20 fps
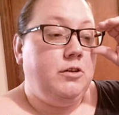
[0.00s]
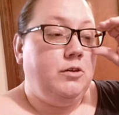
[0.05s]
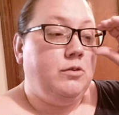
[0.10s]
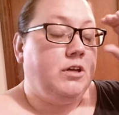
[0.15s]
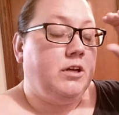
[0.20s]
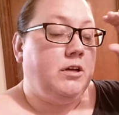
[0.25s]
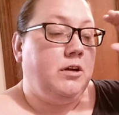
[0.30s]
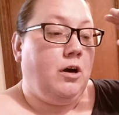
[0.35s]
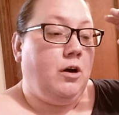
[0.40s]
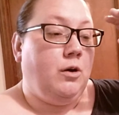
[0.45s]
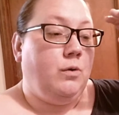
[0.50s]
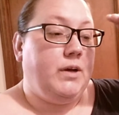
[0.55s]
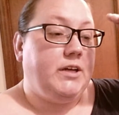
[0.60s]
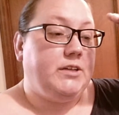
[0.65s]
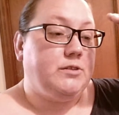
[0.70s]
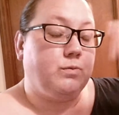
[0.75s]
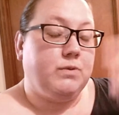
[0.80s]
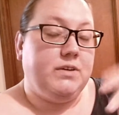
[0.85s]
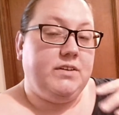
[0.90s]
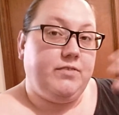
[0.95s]
can
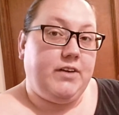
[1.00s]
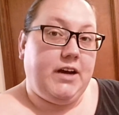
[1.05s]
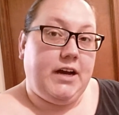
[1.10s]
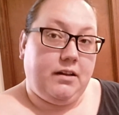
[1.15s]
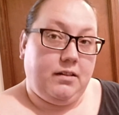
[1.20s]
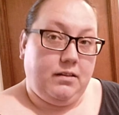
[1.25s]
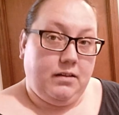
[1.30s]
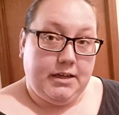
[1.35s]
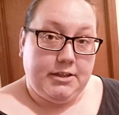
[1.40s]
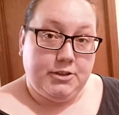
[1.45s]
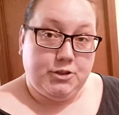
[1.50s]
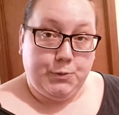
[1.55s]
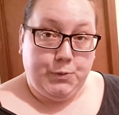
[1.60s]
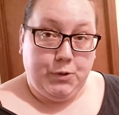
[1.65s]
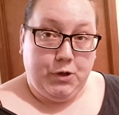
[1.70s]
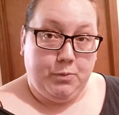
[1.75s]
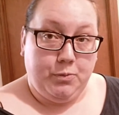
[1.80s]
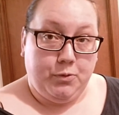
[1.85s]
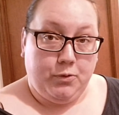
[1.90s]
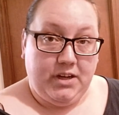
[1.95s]
always revitalize your
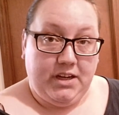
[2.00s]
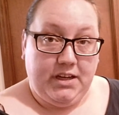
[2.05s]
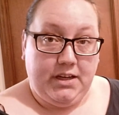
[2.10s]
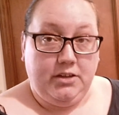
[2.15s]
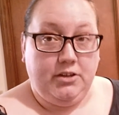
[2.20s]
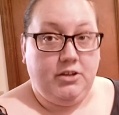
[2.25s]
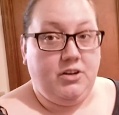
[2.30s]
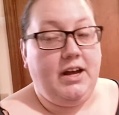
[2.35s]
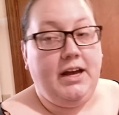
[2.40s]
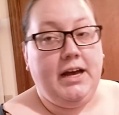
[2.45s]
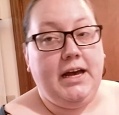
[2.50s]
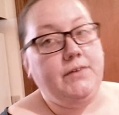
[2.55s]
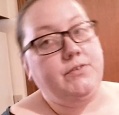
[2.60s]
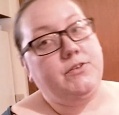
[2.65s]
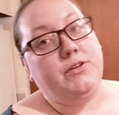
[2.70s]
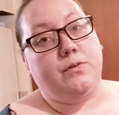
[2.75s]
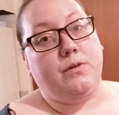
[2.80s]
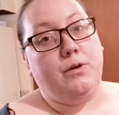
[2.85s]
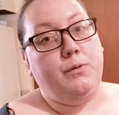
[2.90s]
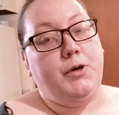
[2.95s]
potpourri. You don't have
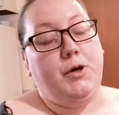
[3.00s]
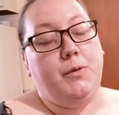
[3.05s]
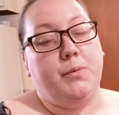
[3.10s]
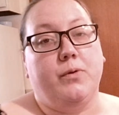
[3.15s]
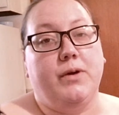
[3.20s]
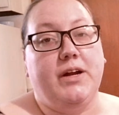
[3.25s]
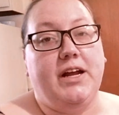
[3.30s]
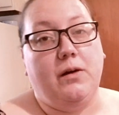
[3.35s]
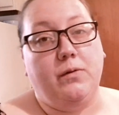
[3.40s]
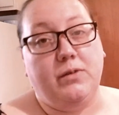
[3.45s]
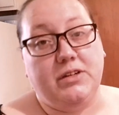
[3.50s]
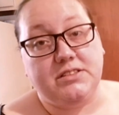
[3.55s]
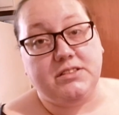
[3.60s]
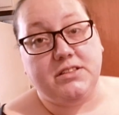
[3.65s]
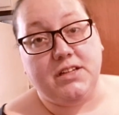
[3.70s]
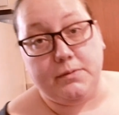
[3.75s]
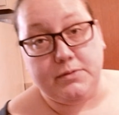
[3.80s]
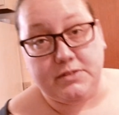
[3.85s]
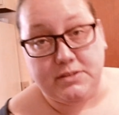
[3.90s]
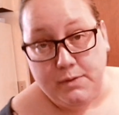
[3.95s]
to throw potpourri out when it
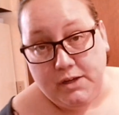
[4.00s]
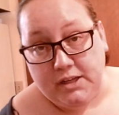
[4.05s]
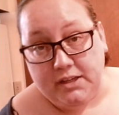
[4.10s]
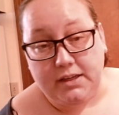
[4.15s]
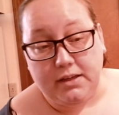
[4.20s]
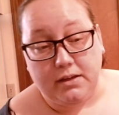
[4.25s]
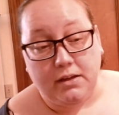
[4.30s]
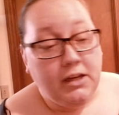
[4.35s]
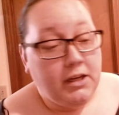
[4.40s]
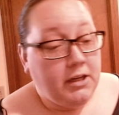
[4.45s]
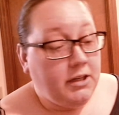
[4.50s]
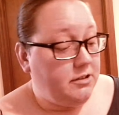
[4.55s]
stops smelling.